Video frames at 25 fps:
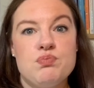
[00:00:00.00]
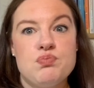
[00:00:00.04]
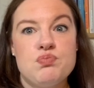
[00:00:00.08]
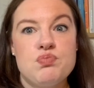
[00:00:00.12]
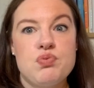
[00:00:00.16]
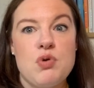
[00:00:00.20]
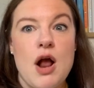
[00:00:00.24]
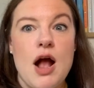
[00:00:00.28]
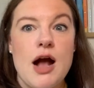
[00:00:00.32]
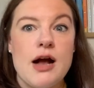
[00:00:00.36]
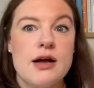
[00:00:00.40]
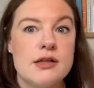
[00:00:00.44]

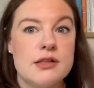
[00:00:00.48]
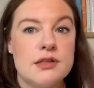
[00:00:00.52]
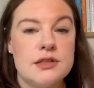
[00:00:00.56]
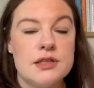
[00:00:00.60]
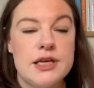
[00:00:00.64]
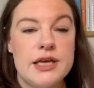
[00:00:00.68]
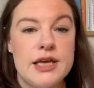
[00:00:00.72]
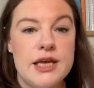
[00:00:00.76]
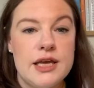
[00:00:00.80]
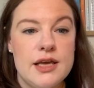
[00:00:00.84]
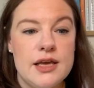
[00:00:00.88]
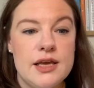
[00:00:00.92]

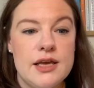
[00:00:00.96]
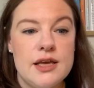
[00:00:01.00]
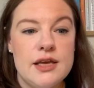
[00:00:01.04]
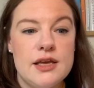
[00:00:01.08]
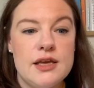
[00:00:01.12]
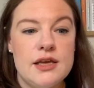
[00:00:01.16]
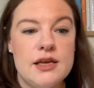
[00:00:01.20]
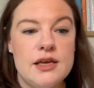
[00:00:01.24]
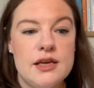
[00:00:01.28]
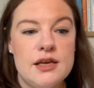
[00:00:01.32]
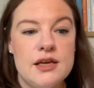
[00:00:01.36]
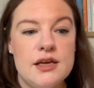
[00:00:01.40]

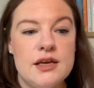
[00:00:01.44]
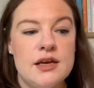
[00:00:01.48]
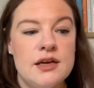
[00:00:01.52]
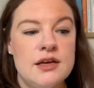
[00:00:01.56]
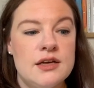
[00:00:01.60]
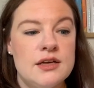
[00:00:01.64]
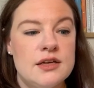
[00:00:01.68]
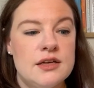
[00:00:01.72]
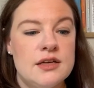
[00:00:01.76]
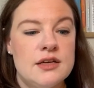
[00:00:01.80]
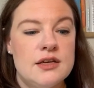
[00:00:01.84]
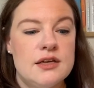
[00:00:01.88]
Broccoli,
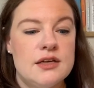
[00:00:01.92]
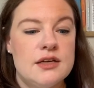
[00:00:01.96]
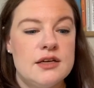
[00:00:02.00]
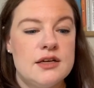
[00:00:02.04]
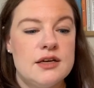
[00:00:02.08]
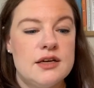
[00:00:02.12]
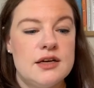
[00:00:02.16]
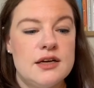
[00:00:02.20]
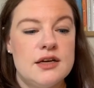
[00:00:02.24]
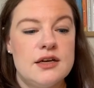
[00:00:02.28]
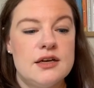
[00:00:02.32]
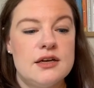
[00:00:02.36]

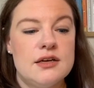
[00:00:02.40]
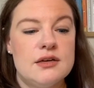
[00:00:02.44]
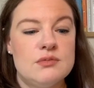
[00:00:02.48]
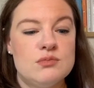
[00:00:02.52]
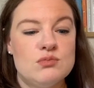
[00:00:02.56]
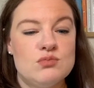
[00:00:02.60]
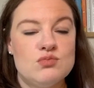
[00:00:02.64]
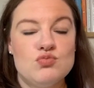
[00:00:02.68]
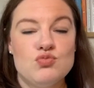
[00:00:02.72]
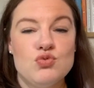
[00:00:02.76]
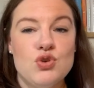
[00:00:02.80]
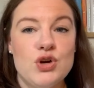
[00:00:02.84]

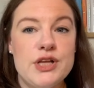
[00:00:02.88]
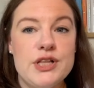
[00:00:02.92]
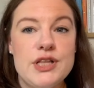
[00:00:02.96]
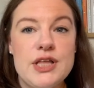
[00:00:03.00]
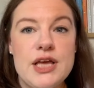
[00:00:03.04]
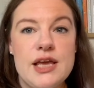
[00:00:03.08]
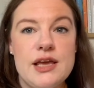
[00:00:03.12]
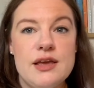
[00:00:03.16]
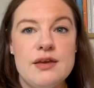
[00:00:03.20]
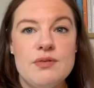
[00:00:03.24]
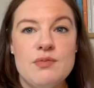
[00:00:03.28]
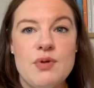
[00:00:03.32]

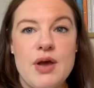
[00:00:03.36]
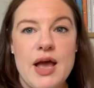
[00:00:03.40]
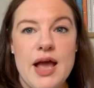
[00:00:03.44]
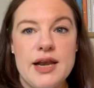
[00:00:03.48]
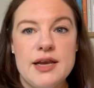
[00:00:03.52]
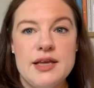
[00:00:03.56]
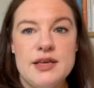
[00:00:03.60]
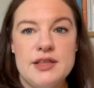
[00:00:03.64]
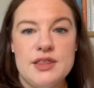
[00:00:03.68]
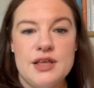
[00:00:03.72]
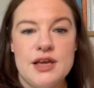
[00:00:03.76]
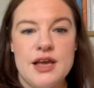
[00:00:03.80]
really
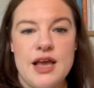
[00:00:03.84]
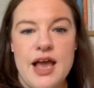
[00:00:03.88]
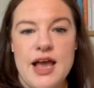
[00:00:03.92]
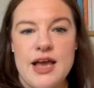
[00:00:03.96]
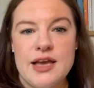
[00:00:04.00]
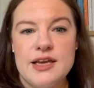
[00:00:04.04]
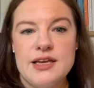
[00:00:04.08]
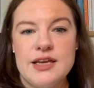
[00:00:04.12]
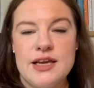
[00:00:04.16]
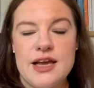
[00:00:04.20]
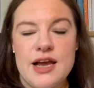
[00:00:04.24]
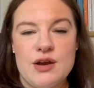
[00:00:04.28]
anything
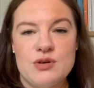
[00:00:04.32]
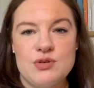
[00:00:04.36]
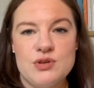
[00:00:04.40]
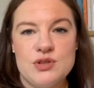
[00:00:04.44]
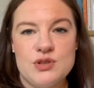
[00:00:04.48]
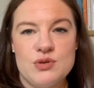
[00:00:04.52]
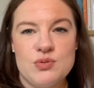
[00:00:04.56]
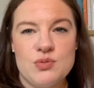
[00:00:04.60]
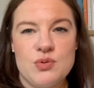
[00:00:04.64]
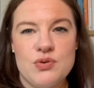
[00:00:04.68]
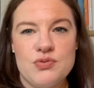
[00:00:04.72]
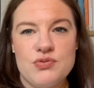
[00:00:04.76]
hanging out
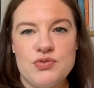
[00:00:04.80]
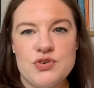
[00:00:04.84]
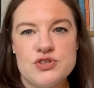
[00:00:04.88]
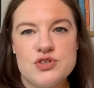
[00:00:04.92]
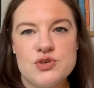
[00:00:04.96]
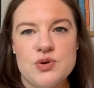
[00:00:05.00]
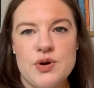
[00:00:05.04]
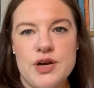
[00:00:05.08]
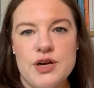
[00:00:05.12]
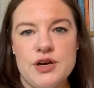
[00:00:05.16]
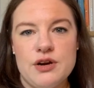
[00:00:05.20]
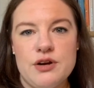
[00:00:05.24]
in the
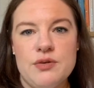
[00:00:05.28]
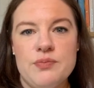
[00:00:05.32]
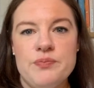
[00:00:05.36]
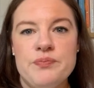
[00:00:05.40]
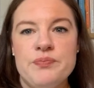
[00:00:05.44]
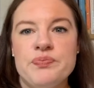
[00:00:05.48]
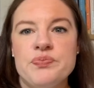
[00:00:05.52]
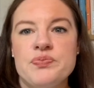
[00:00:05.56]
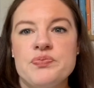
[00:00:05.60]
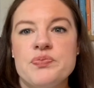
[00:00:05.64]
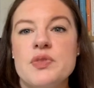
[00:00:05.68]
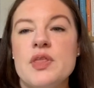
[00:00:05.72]
refrigerator.
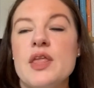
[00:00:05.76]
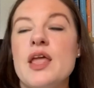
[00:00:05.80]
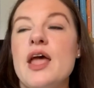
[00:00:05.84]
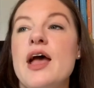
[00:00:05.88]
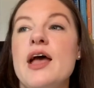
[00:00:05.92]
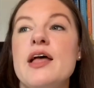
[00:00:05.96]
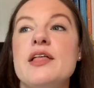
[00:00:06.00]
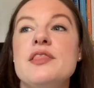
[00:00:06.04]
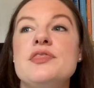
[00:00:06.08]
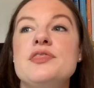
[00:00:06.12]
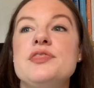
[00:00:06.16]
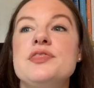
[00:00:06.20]

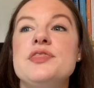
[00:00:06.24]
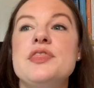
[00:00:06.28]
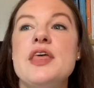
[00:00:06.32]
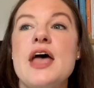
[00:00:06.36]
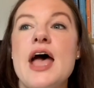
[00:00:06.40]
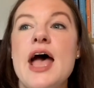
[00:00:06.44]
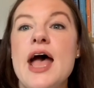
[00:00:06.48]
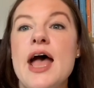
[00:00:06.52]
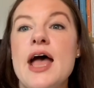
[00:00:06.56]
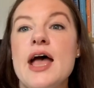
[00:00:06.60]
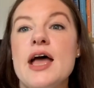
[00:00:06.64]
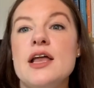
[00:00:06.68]
And
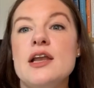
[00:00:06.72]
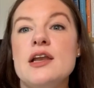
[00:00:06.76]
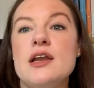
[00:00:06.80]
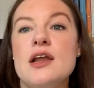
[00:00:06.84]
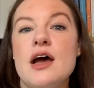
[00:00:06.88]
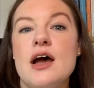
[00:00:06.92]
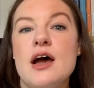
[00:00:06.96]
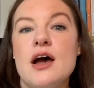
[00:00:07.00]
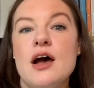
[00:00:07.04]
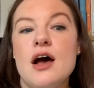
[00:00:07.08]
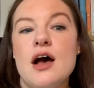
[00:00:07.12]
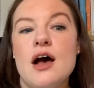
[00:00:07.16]

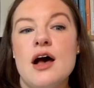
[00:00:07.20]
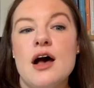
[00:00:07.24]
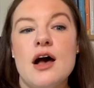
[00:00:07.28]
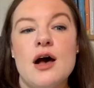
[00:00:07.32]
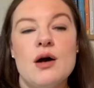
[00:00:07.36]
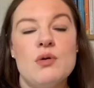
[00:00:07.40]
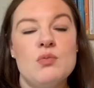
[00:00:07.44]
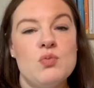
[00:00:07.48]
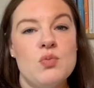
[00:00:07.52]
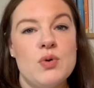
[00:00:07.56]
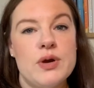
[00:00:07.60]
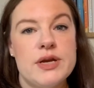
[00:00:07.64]
then
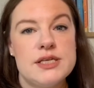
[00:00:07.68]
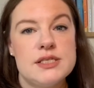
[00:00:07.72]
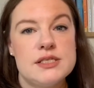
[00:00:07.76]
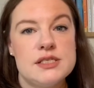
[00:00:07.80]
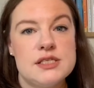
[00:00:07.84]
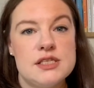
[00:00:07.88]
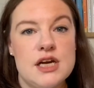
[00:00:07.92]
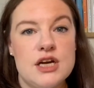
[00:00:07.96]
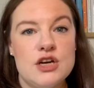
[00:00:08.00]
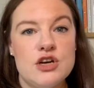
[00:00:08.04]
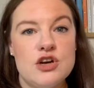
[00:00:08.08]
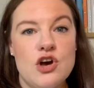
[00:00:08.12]
when
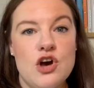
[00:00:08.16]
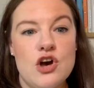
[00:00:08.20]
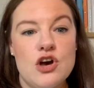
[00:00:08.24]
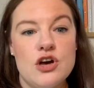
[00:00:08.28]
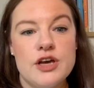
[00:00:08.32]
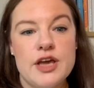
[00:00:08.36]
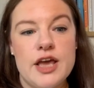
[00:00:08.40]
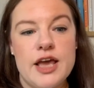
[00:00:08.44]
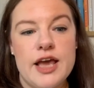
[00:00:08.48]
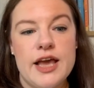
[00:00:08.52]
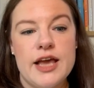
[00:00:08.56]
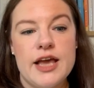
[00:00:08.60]
it's done
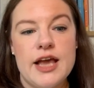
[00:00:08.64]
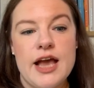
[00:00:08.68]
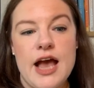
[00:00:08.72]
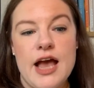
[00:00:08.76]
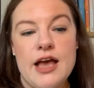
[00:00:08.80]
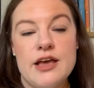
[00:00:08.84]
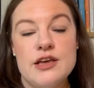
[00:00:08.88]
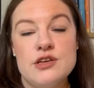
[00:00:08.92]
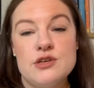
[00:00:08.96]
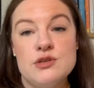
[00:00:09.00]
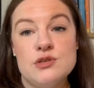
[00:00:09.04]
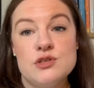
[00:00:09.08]
cooking,
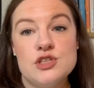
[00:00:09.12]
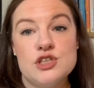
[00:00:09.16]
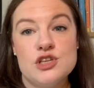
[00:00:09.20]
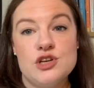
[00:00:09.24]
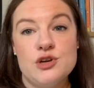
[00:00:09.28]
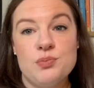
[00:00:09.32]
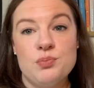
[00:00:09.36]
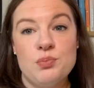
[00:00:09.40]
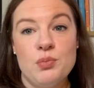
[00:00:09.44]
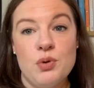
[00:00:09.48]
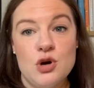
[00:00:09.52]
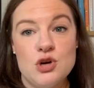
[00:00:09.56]
I use
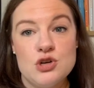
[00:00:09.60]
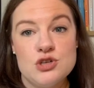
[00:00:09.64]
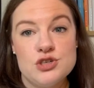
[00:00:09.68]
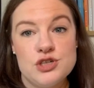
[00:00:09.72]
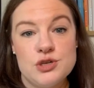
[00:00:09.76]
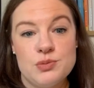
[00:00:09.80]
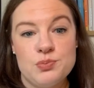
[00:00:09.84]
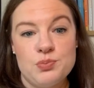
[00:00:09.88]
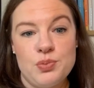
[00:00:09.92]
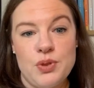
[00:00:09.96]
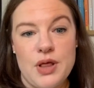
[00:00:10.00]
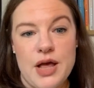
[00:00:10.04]
an
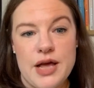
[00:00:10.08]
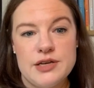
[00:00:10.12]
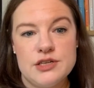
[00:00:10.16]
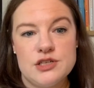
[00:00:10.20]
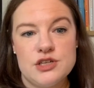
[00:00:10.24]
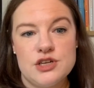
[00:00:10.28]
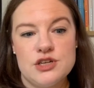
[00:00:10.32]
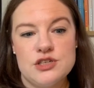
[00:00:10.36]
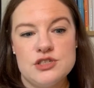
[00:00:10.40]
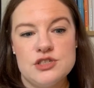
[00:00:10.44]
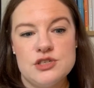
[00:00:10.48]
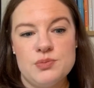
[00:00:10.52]
immersion
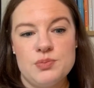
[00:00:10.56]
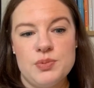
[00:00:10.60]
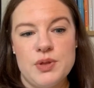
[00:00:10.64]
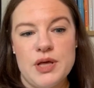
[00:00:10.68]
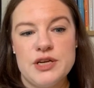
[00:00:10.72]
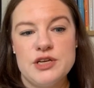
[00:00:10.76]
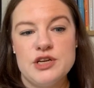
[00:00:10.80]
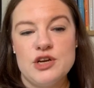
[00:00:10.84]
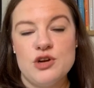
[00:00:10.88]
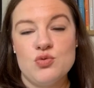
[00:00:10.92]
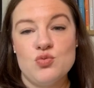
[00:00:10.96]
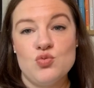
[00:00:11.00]
blender to
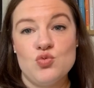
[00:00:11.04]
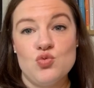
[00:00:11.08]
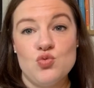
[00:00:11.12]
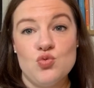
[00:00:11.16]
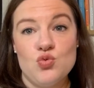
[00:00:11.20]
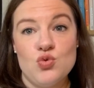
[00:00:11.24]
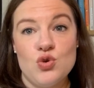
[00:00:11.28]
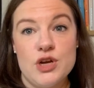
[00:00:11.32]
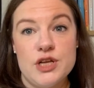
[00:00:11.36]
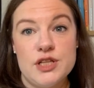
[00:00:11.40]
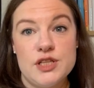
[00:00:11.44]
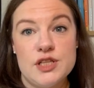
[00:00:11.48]
blend it
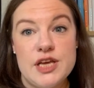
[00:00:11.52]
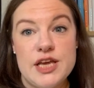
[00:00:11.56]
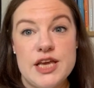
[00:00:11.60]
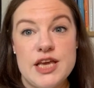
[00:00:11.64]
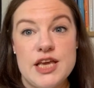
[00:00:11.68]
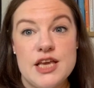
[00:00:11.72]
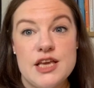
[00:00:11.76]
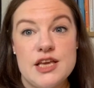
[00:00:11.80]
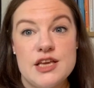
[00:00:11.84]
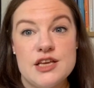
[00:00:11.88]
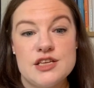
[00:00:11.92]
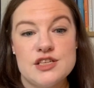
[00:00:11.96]

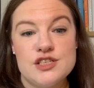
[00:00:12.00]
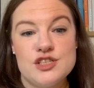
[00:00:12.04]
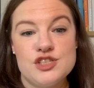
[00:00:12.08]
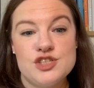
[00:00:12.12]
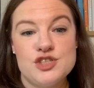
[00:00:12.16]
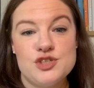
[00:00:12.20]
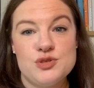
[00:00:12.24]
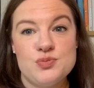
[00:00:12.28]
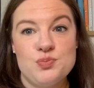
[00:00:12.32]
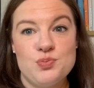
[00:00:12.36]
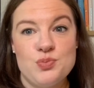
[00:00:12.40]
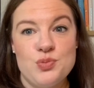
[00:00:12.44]
really
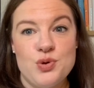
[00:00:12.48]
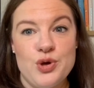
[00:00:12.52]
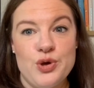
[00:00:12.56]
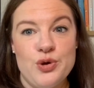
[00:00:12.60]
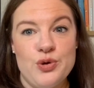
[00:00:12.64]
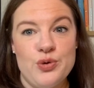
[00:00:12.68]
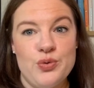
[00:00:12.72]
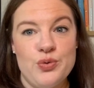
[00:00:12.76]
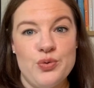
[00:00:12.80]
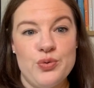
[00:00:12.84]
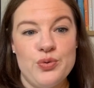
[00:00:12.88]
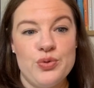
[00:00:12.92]

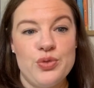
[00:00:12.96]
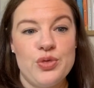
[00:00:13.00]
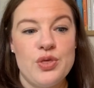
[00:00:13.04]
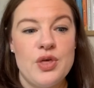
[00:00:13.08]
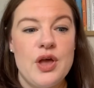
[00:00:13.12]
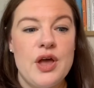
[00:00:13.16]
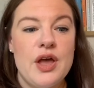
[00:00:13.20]
smooth.